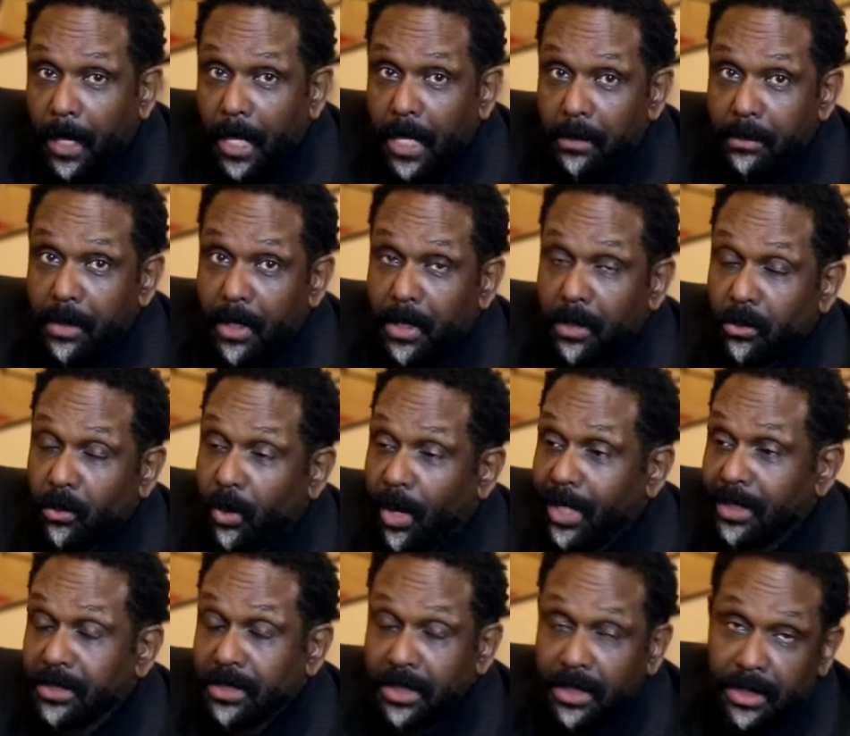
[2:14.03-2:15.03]
amen,
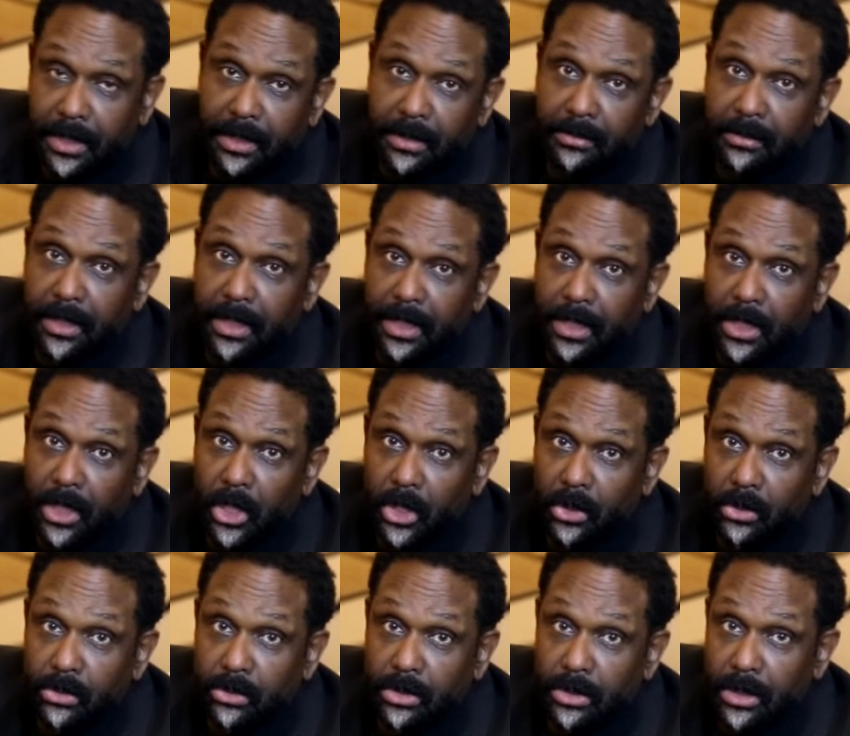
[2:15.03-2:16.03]
watching the
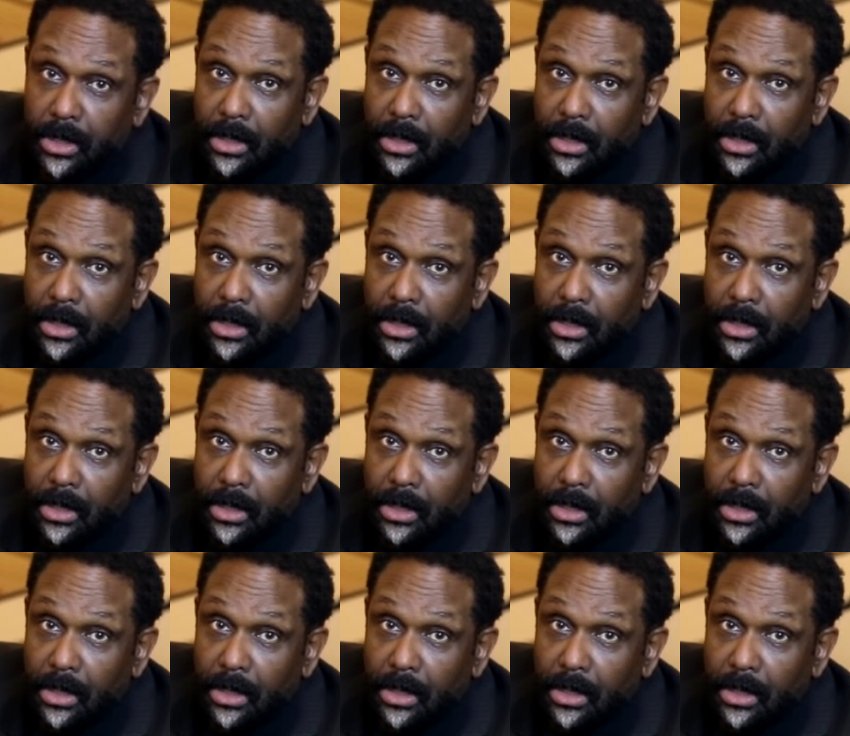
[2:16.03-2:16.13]
videos.